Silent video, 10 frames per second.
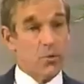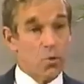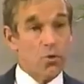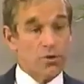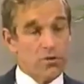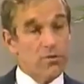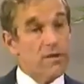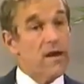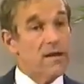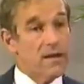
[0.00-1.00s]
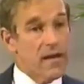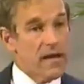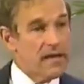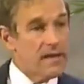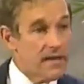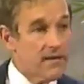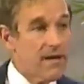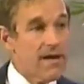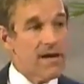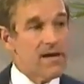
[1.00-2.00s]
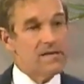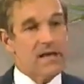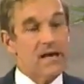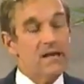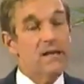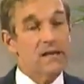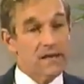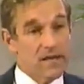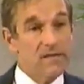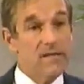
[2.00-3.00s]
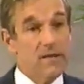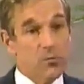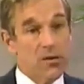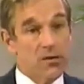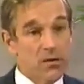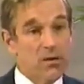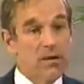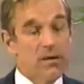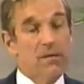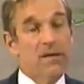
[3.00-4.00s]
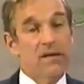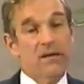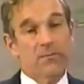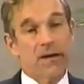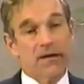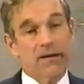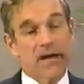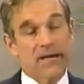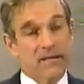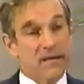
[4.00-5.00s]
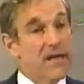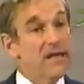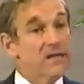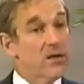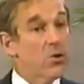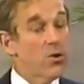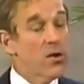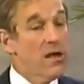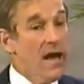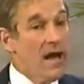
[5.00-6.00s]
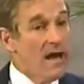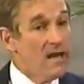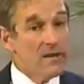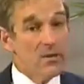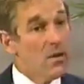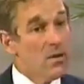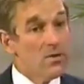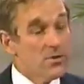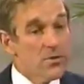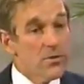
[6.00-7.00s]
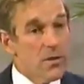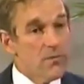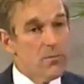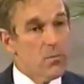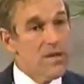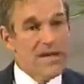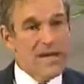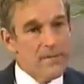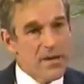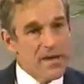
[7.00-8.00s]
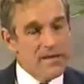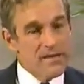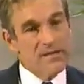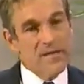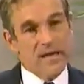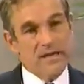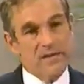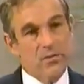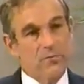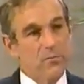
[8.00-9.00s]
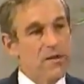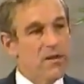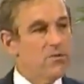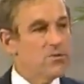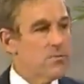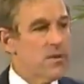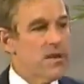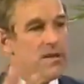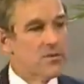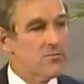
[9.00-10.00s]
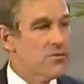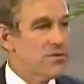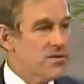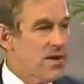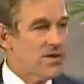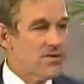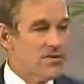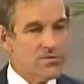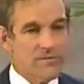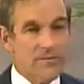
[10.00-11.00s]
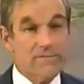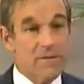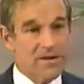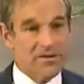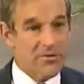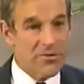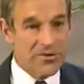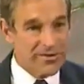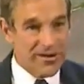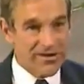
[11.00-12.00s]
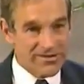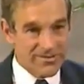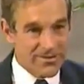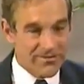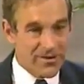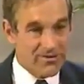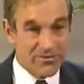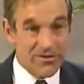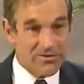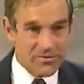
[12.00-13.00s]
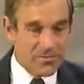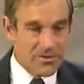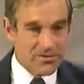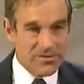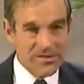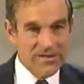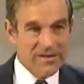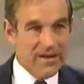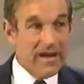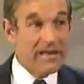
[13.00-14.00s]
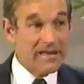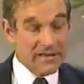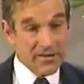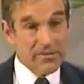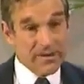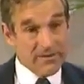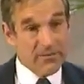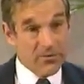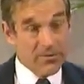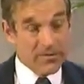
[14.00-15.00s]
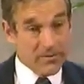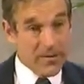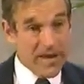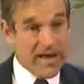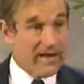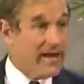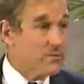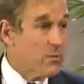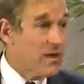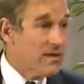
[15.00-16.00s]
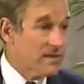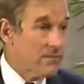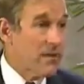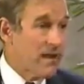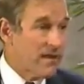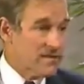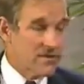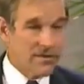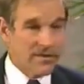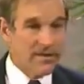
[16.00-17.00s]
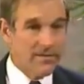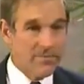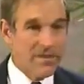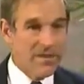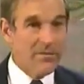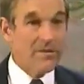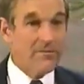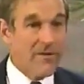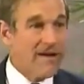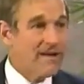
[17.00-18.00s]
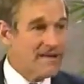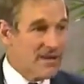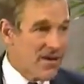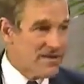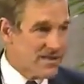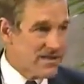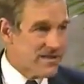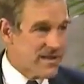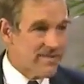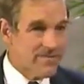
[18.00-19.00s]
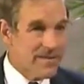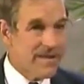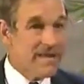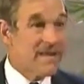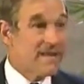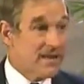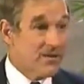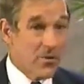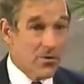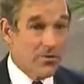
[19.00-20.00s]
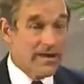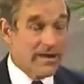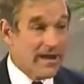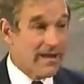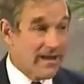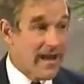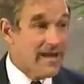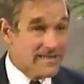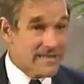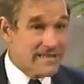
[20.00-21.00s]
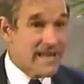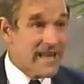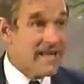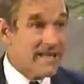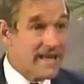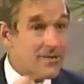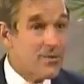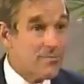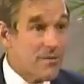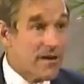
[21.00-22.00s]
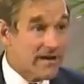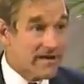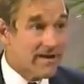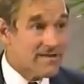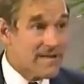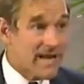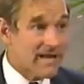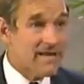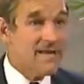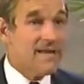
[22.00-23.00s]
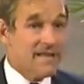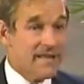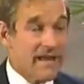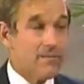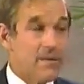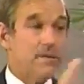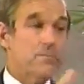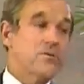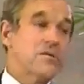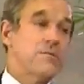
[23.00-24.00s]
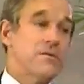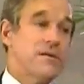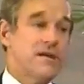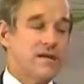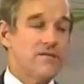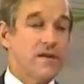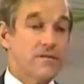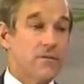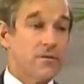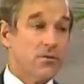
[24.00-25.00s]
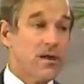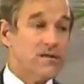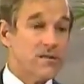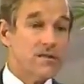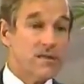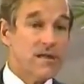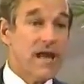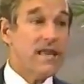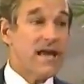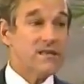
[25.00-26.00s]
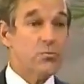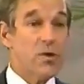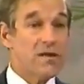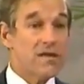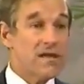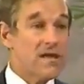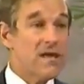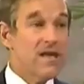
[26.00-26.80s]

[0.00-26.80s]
for order in their eyes, I think, yes, they will. And indirectly, that is the case. So I think long term, we can't pay this debt. So if we owe Japan $1 trillion, if they bought $1 trillion worth of our treasury bills, I think they're going to be left holding the bag. And that's when I think the panic's going to come. When it finally dawns on them that they're holding a lot of lousy debt and they quit buying our debt, that'll be the precipitating event for the crisis. And that's when